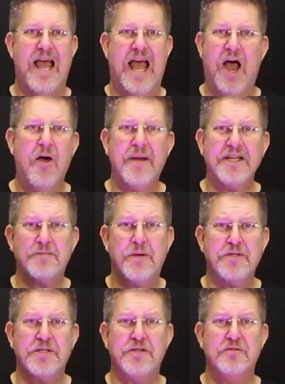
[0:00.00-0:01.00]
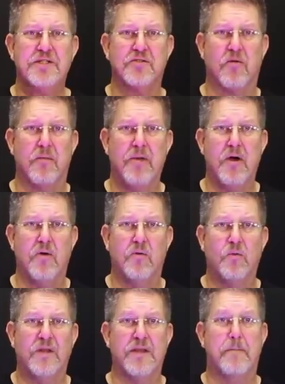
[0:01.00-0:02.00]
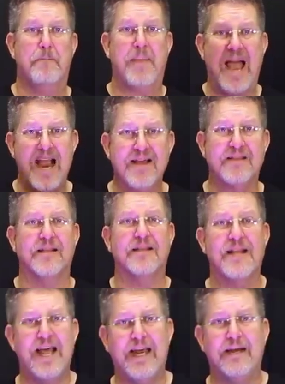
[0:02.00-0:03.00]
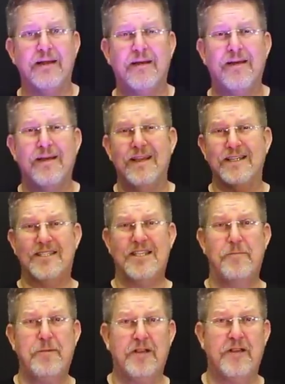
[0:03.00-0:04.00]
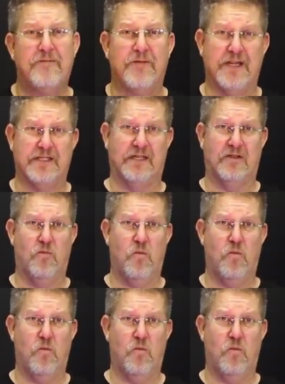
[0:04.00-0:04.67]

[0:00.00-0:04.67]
How am I supposed to use the remote when the back of the light is typically facing the